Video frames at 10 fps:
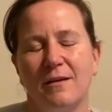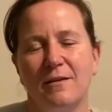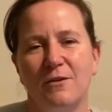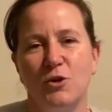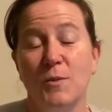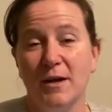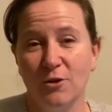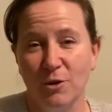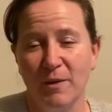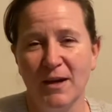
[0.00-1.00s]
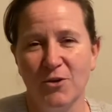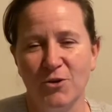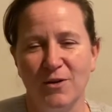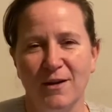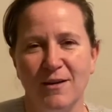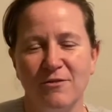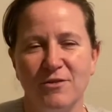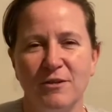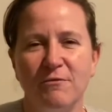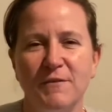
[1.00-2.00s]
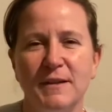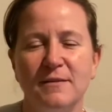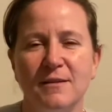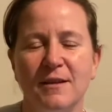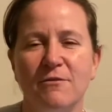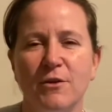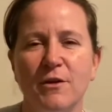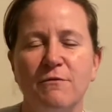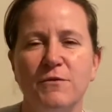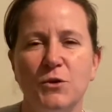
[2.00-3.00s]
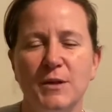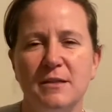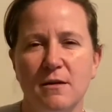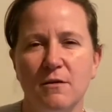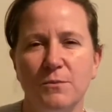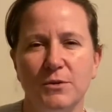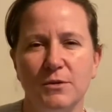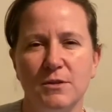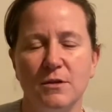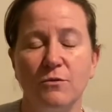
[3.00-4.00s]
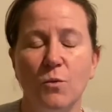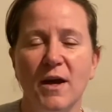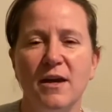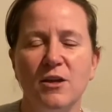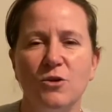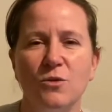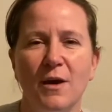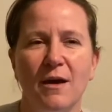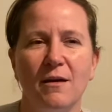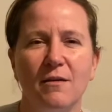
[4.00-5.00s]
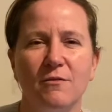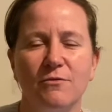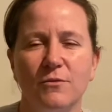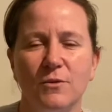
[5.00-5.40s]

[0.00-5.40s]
You might look back on your life and feel that there are very few examples of where you have,